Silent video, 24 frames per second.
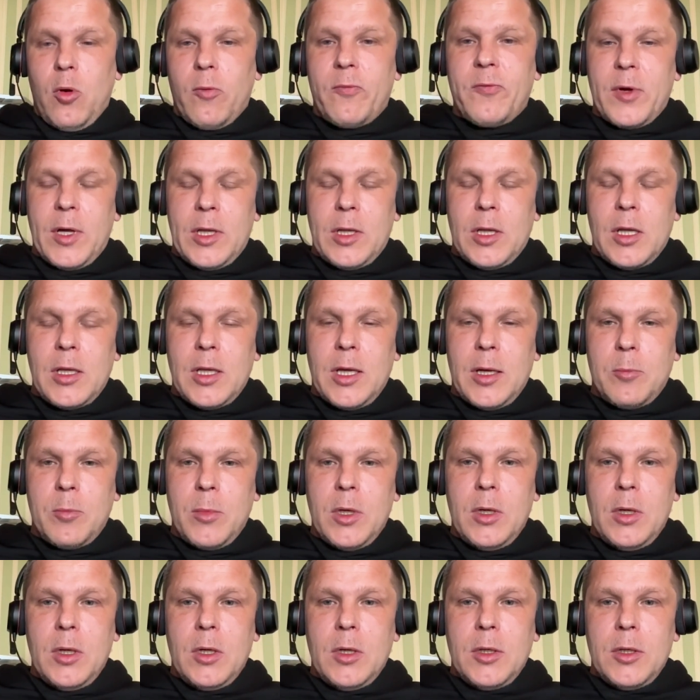of LLM,
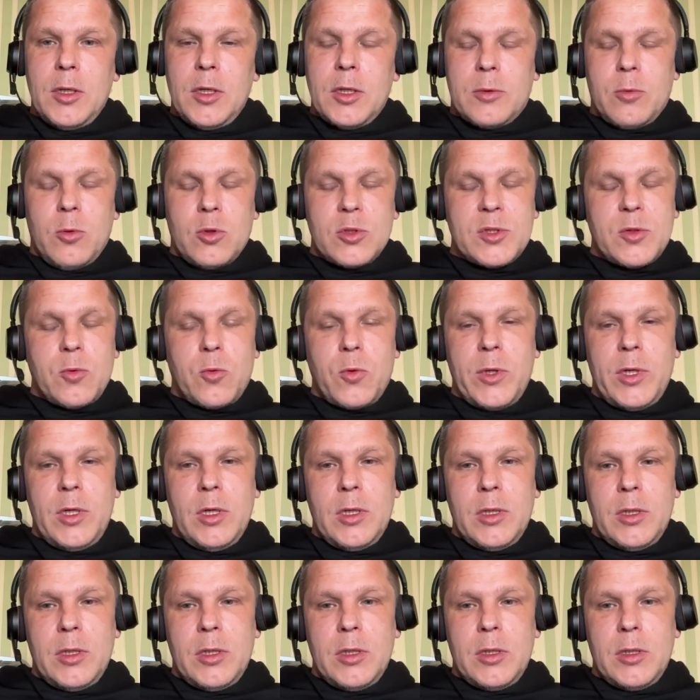it was
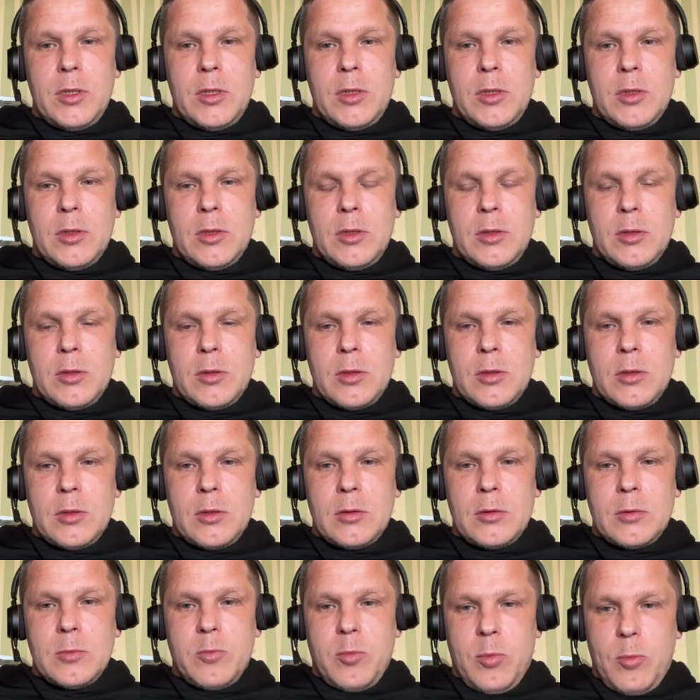really
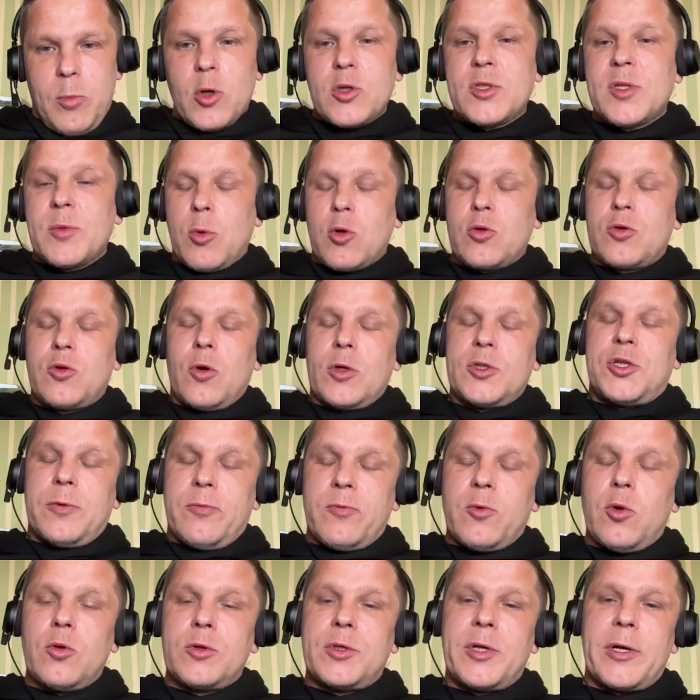possible to
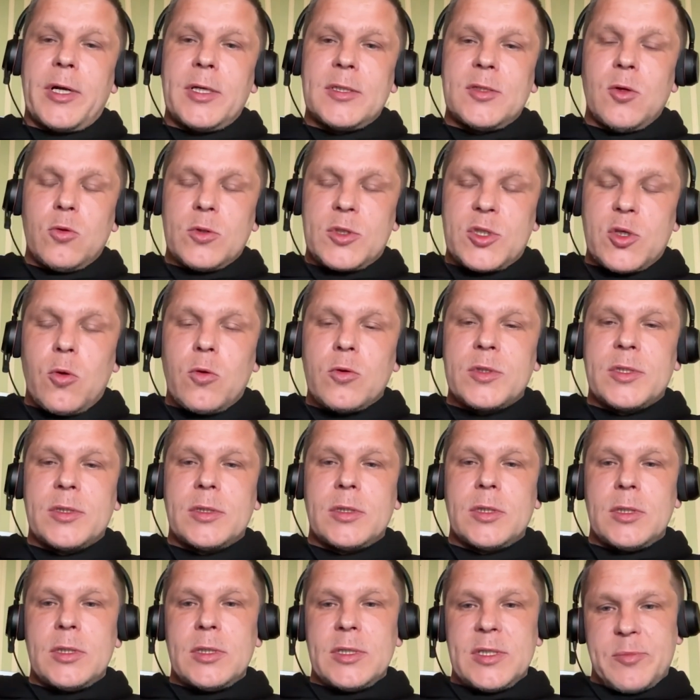achieve good results on
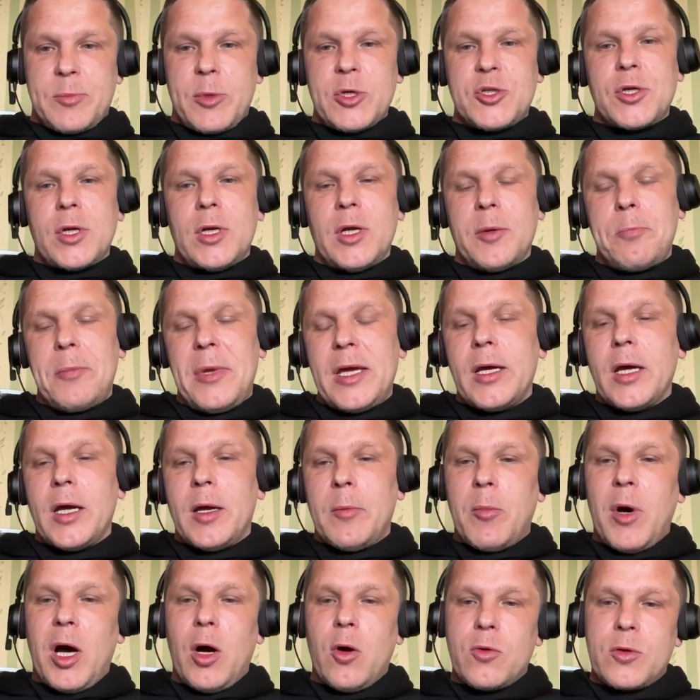especially big
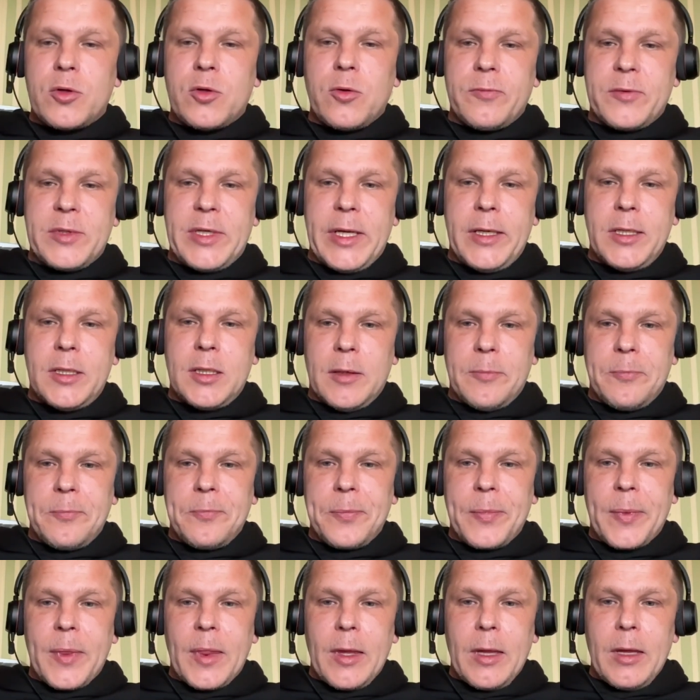amount of data.
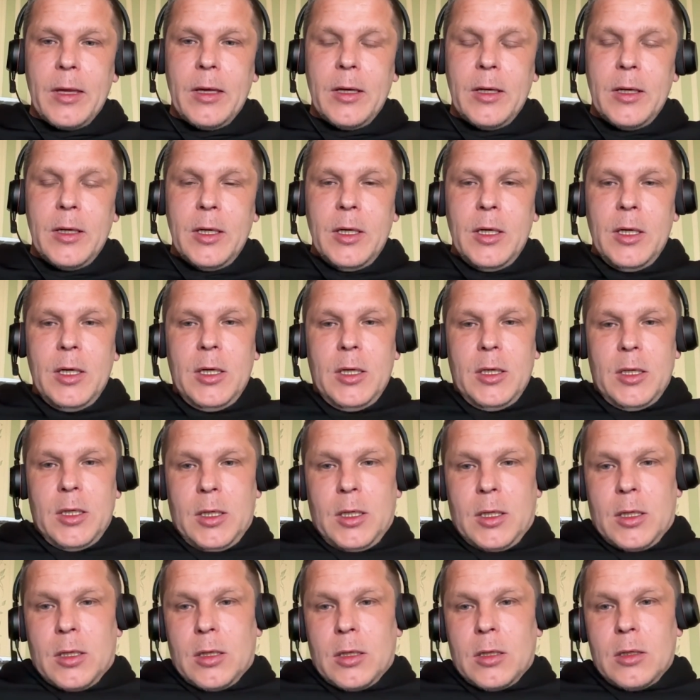
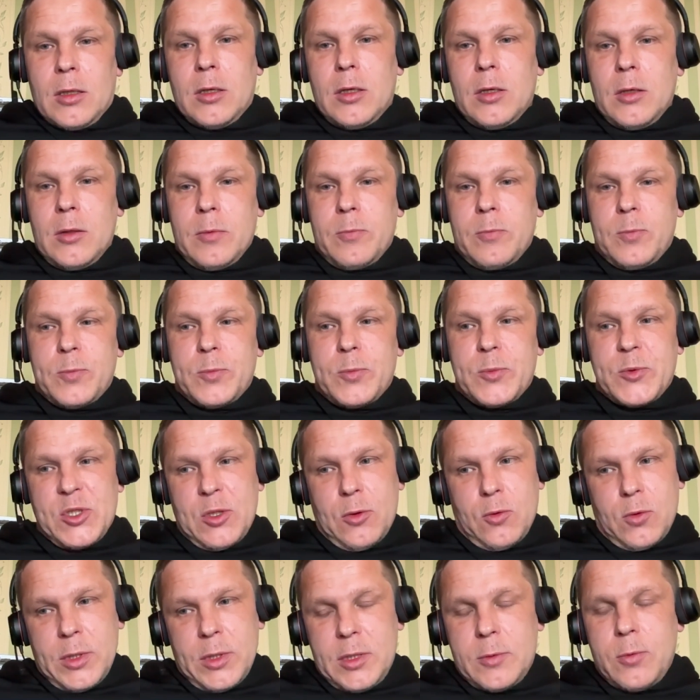Uh,
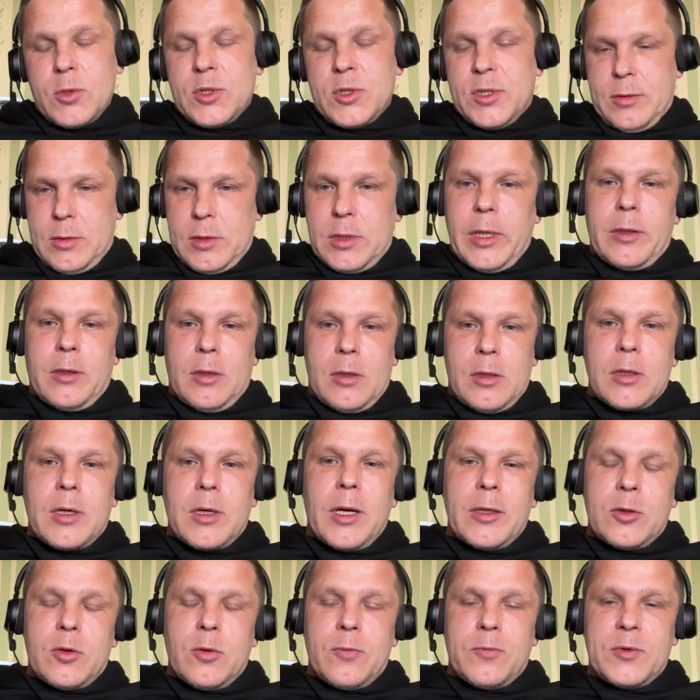so it was like
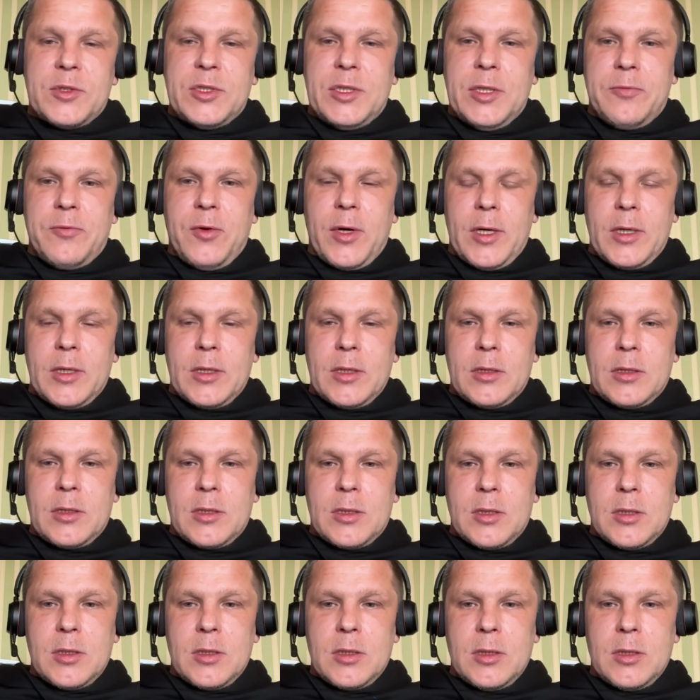kind of different
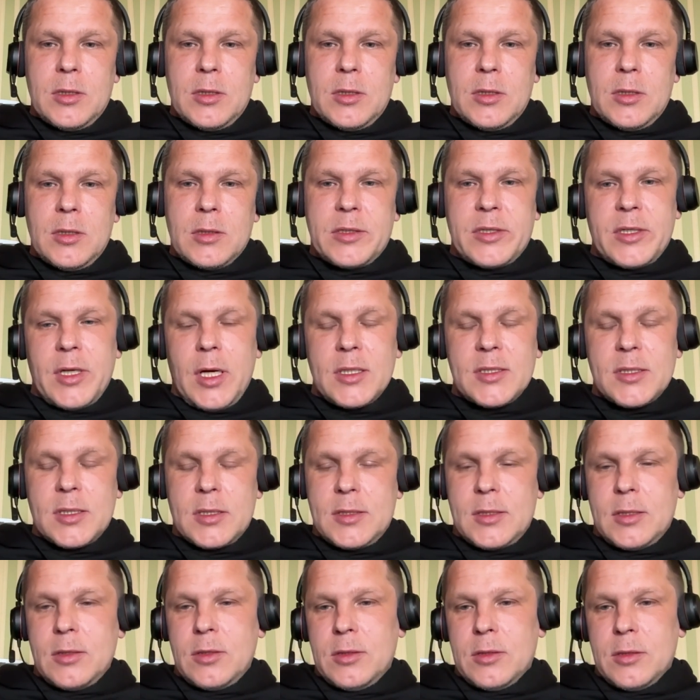
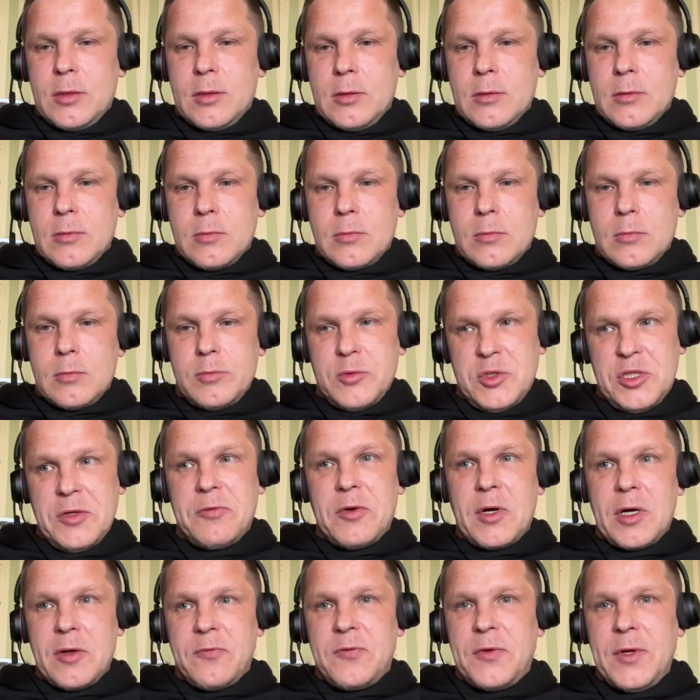tasks in
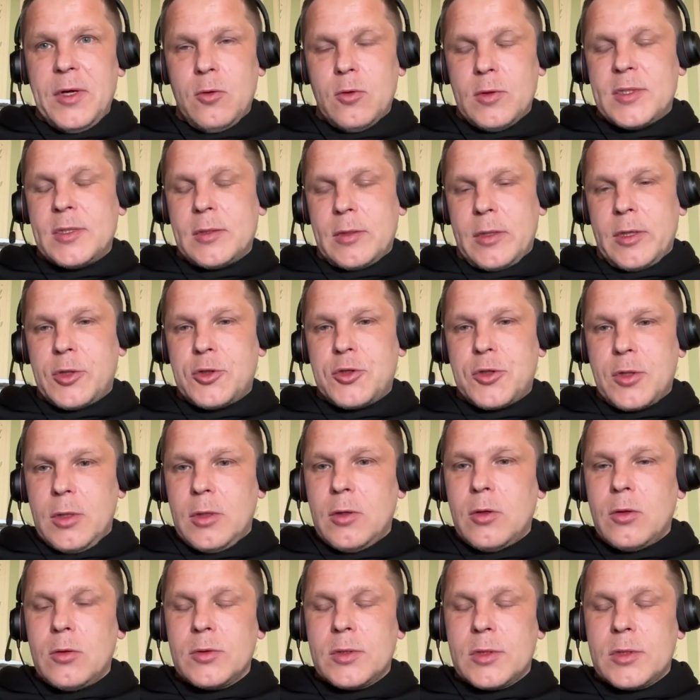different fields
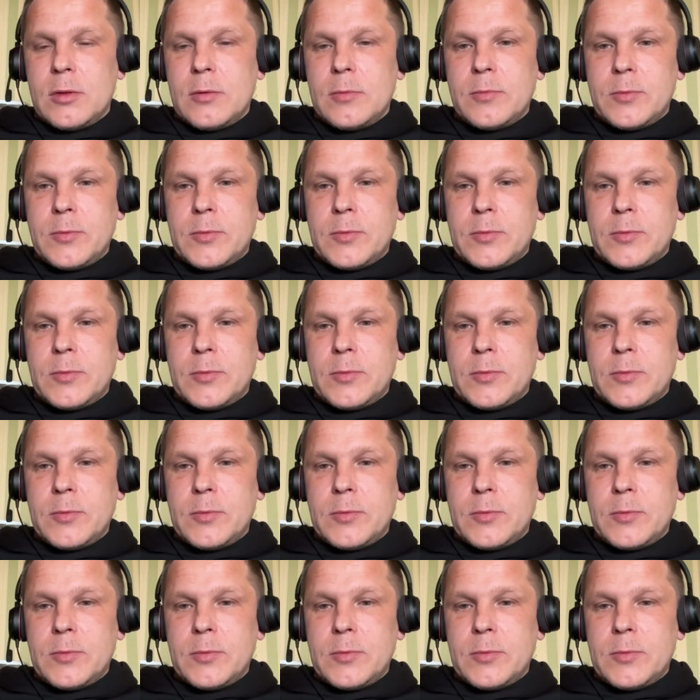actually also.